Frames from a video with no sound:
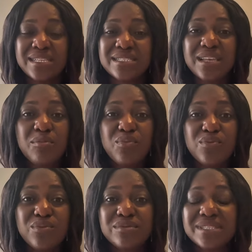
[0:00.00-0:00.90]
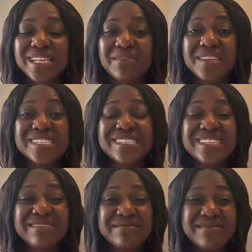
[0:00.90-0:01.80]
Some wounds are
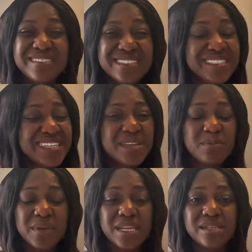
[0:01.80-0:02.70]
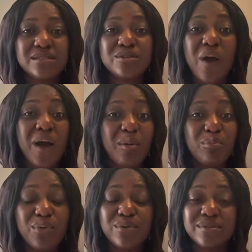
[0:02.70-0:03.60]
eating deep into
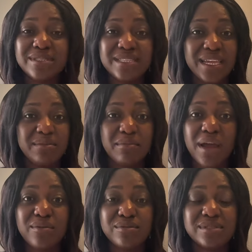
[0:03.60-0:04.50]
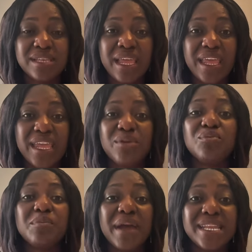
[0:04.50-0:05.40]
our bones and marrow,
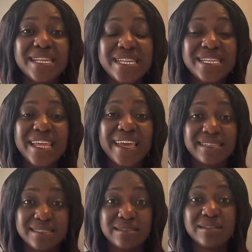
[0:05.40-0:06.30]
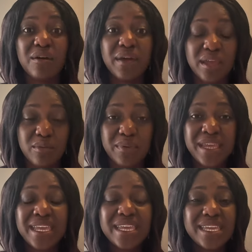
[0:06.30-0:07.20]
and we might need external help.
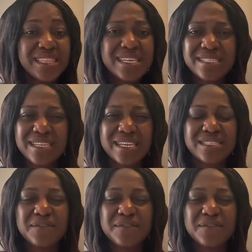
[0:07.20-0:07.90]
In this case,